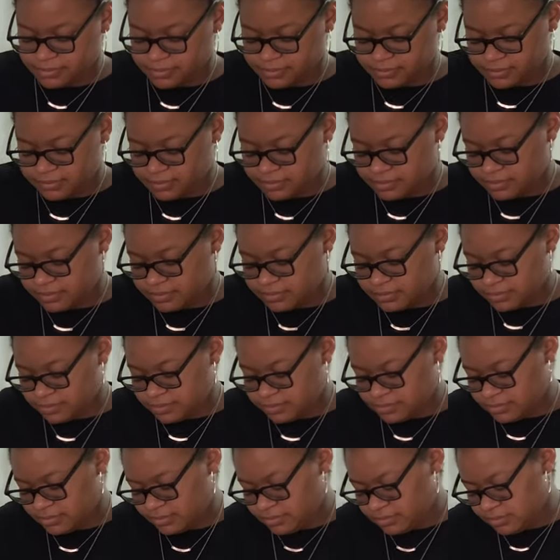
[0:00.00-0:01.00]

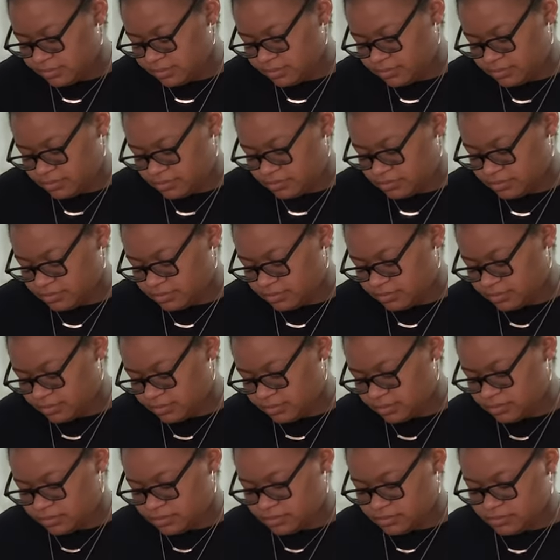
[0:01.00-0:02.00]

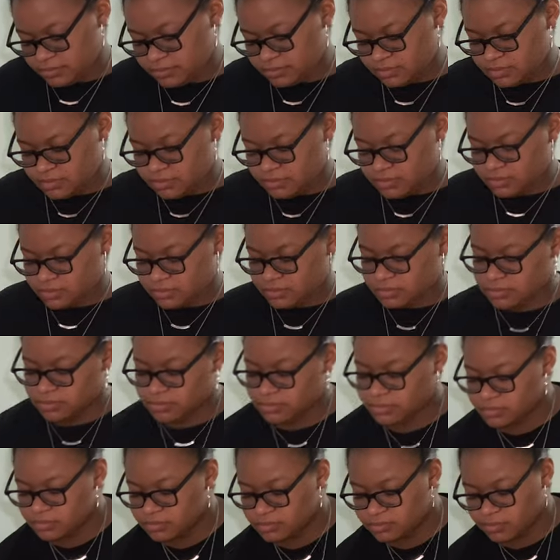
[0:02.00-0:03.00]

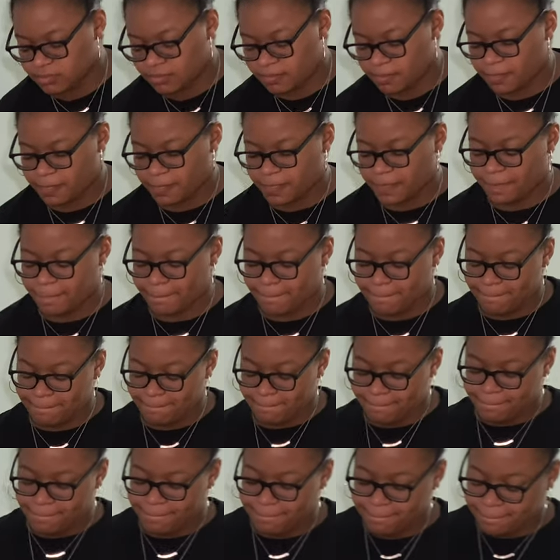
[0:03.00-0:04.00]
This person isn't speaking.